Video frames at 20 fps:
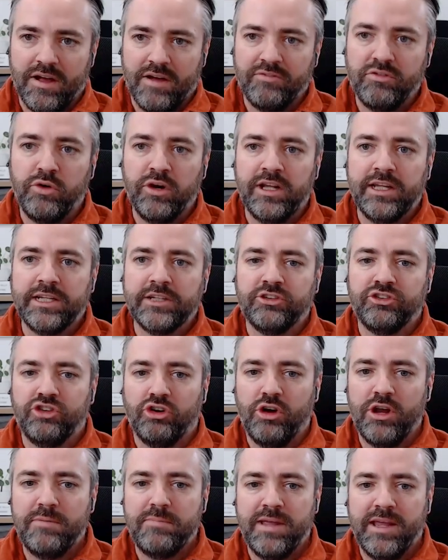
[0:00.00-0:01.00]
really
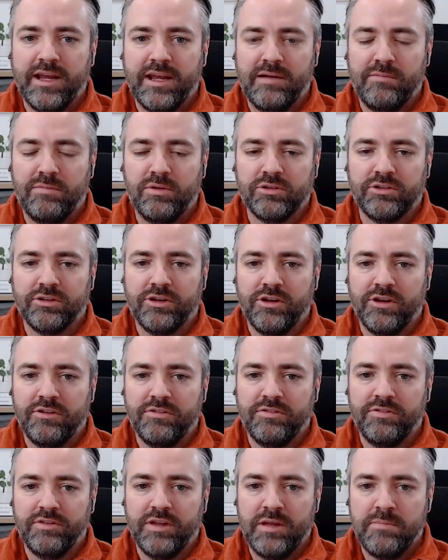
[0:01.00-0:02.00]
enjoyed being able to kind
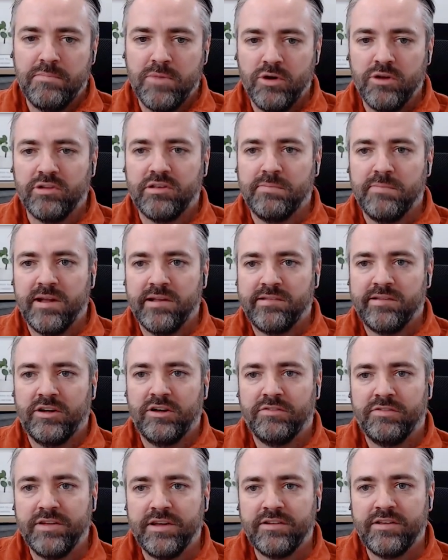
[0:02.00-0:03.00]
of immerse
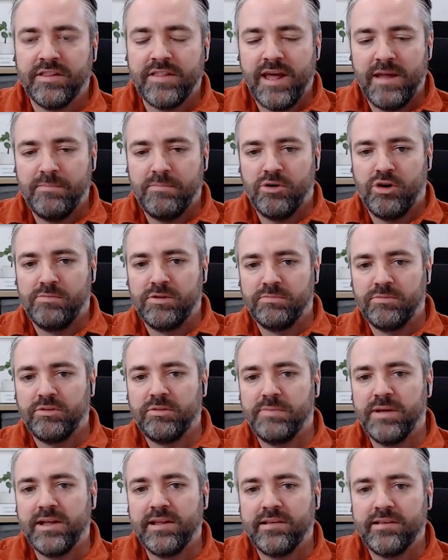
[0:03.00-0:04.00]
myself into that problem
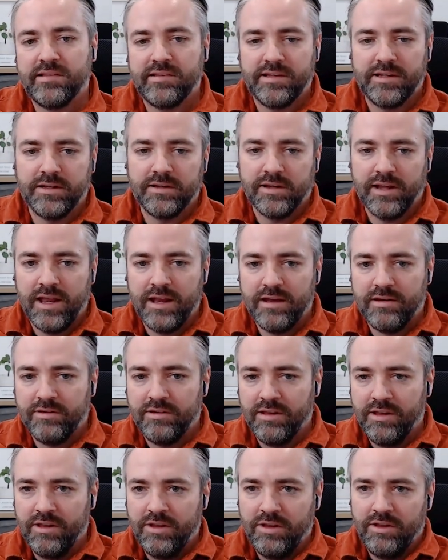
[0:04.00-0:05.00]
space and
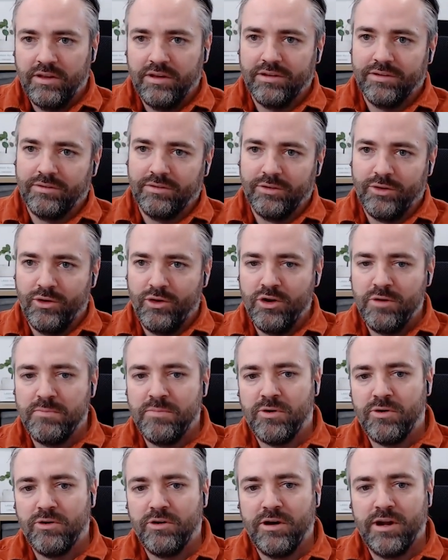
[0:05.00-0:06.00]
learn
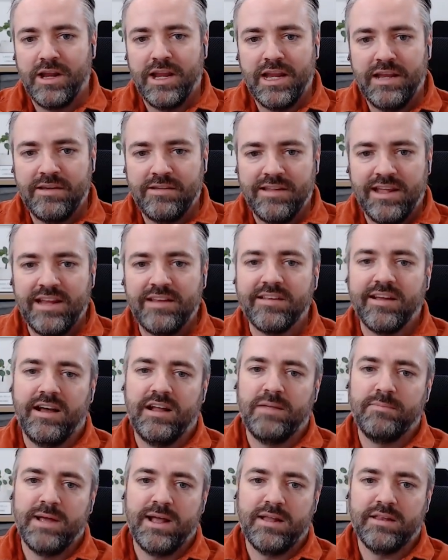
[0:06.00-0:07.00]
more in
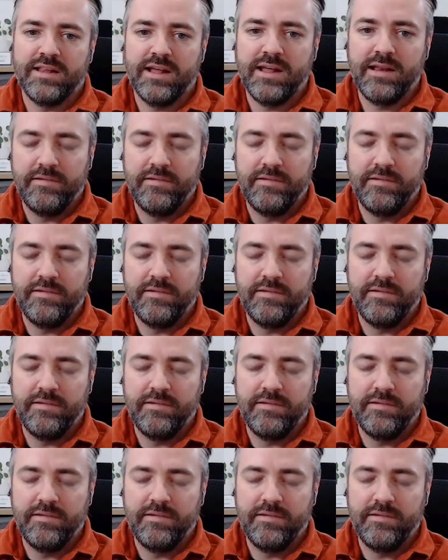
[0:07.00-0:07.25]
detail about that.